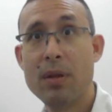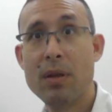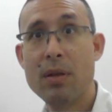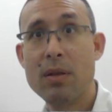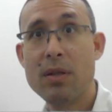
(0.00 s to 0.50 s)

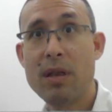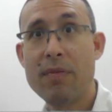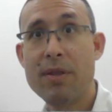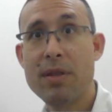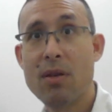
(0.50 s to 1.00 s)

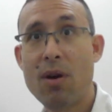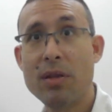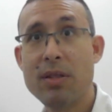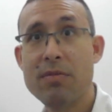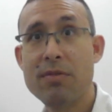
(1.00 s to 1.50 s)
7th
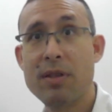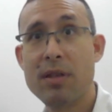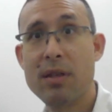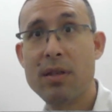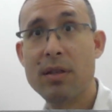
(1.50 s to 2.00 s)
octave,
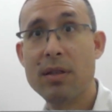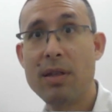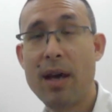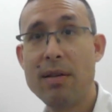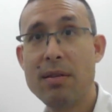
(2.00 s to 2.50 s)

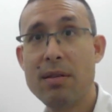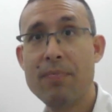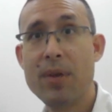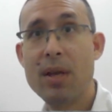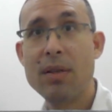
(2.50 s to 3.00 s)

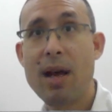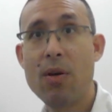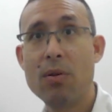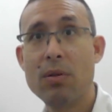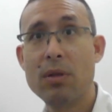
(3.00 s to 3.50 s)
9th,
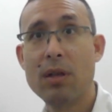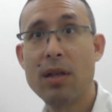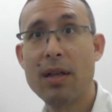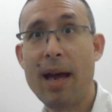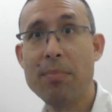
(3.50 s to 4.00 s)
now
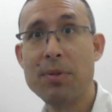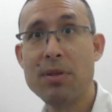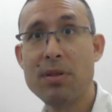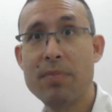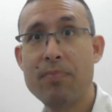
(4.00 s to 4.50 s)

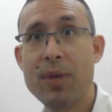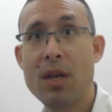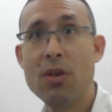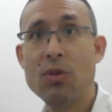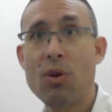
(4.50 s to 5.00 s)
collapsed.
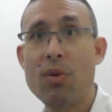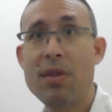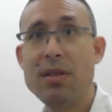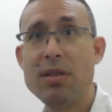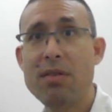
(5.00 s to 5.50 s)
So
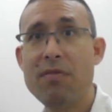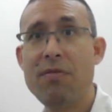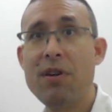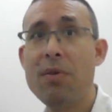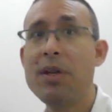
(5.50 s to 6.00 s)
this is a
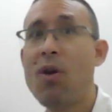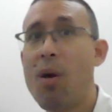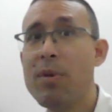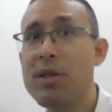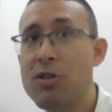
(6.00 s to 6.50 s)
very
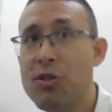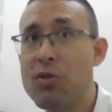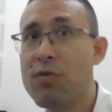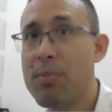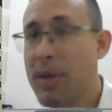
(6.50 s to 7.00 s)
common
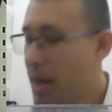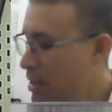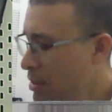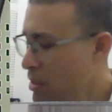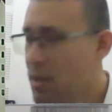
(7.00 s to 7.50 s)
issue for
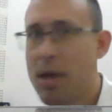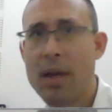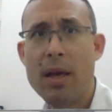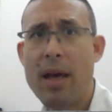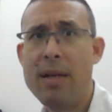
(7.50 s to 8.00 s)
pianists,
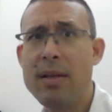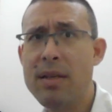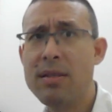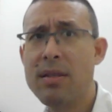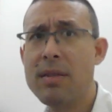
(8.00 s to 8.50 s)
and
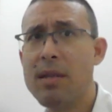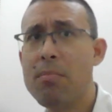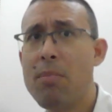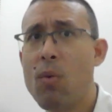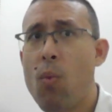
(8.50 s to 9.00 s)
it is the
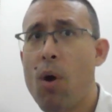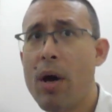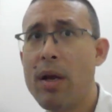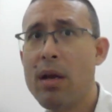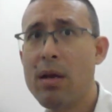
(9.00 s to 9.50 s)
number one